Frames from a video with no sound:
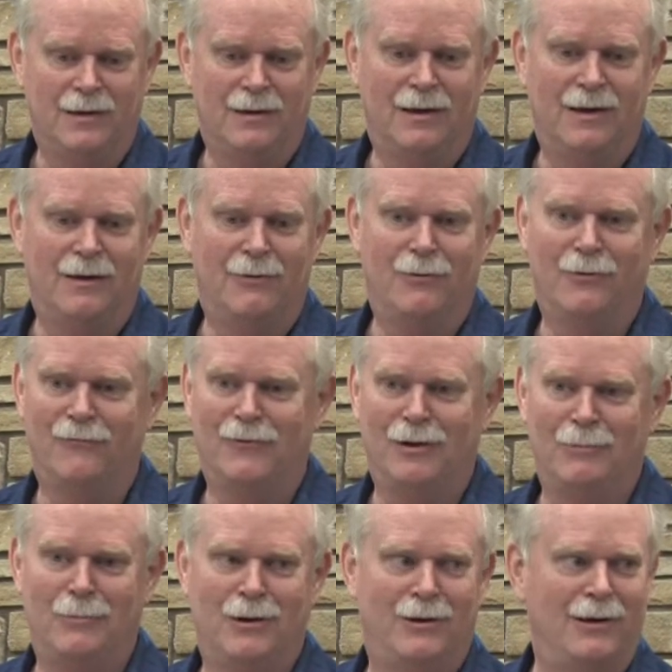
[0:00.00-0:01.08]
I don't know if
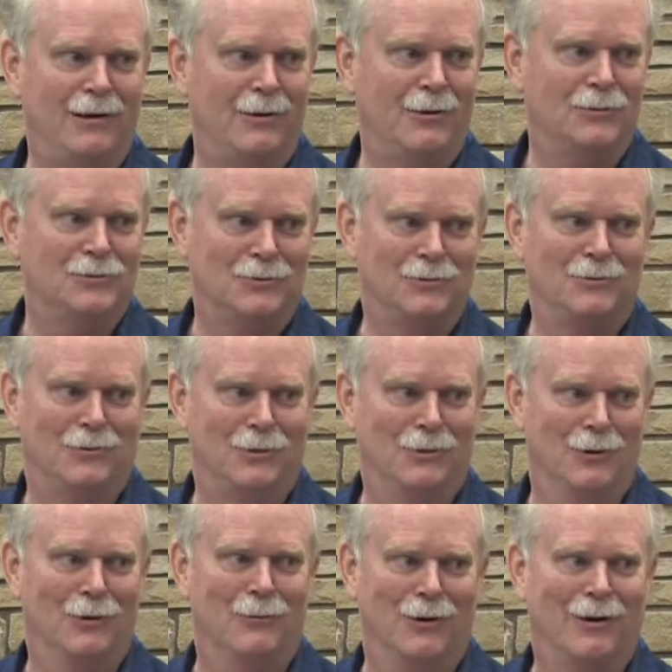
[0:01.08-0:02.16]
anybody knows,
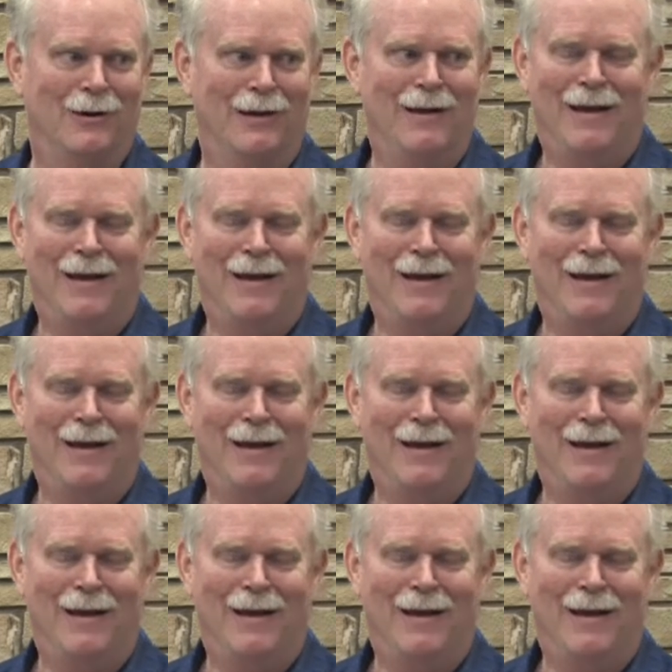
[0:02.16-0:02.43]
where.